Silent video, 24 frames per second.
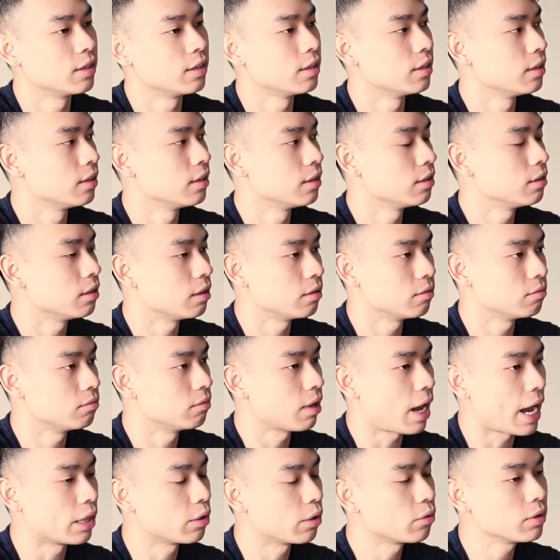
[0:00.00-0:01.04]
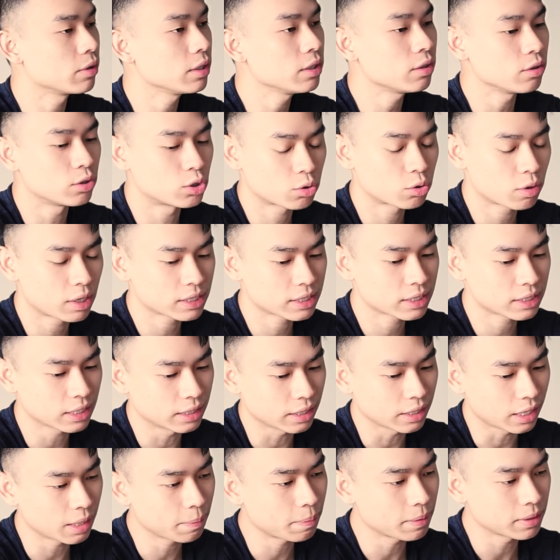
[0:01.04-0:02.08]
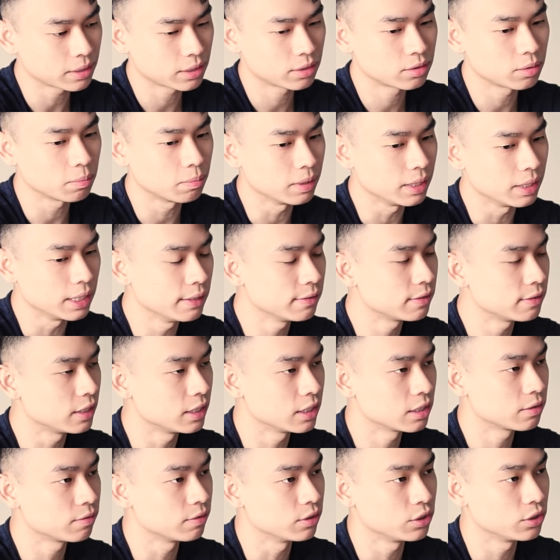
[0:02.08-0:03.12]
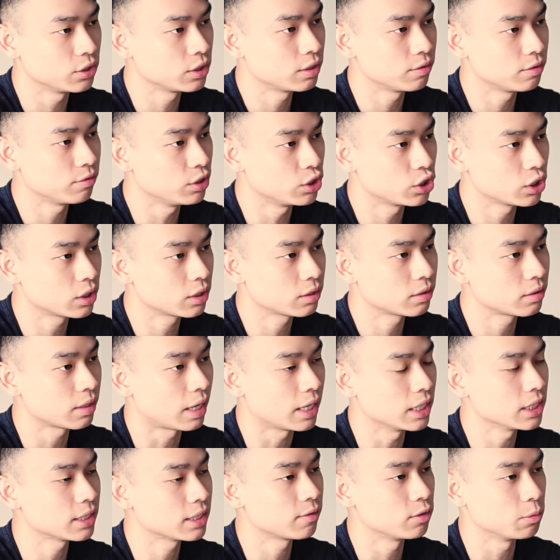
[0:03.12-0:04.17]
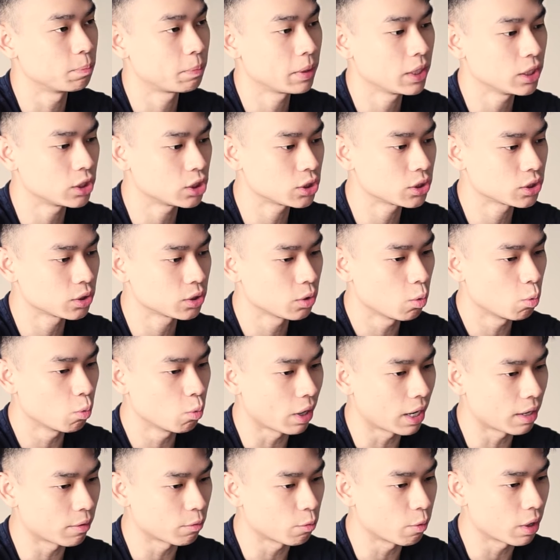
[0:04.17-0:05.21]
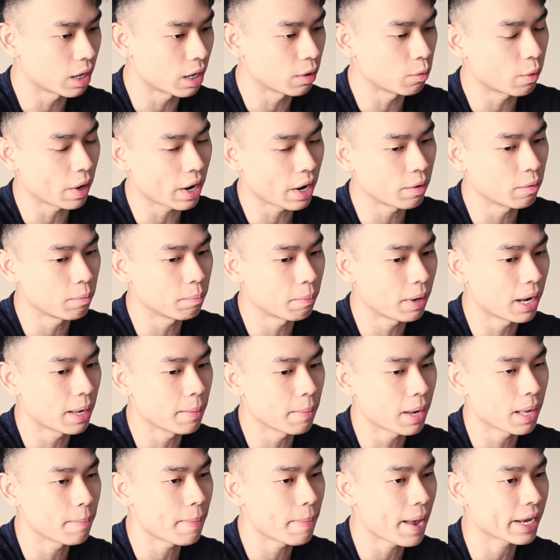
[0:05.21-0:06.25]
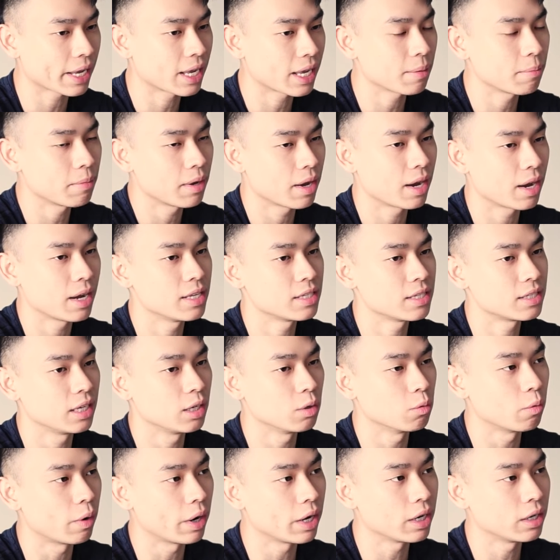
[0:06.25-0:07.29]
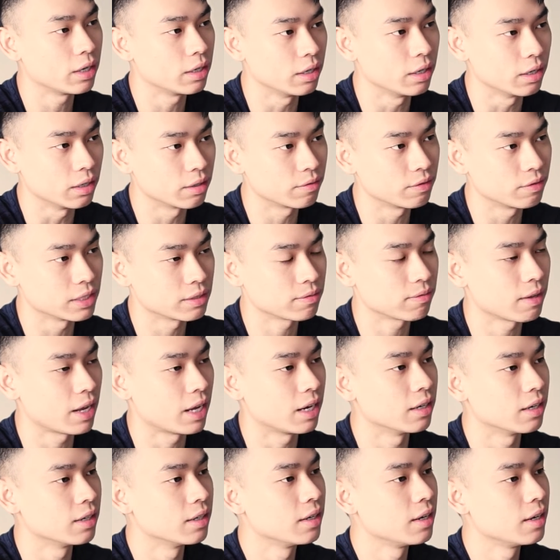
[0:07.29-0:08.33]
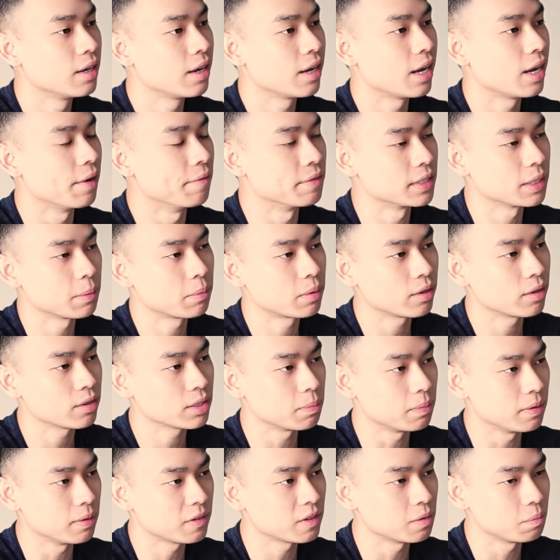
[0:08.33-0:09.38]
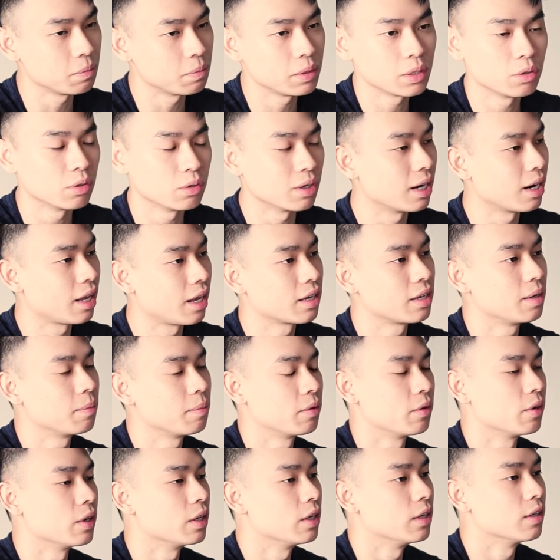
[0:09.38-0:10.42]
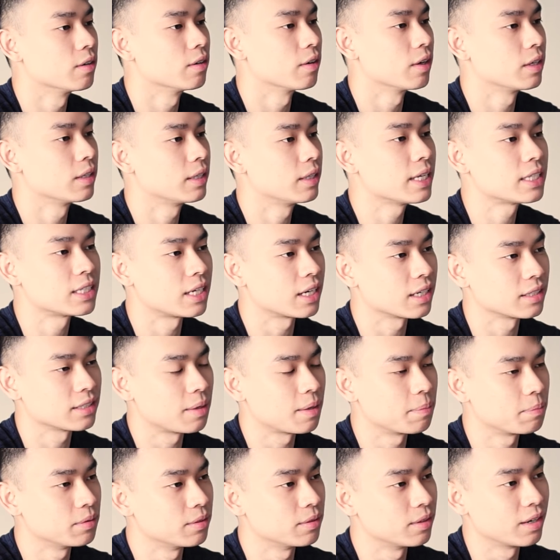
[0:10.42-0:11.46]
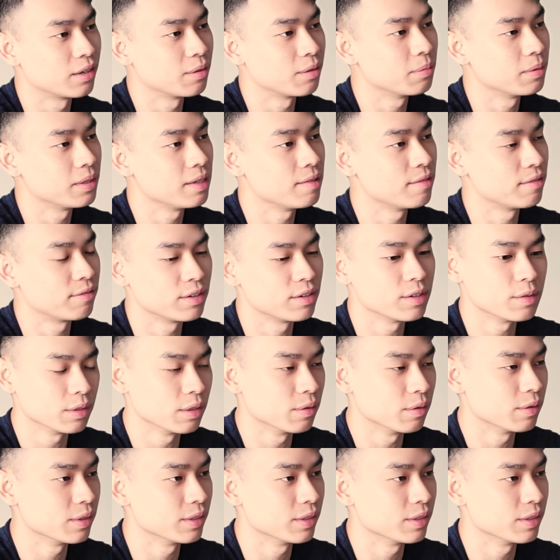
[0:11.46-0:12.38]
right? I don't need to trust another person who believes in this vision. I just have to pitch why my backing behind saying why the earth is flat. And if someone else believes in me, good, I like him already, right? That's an example. I don't believe for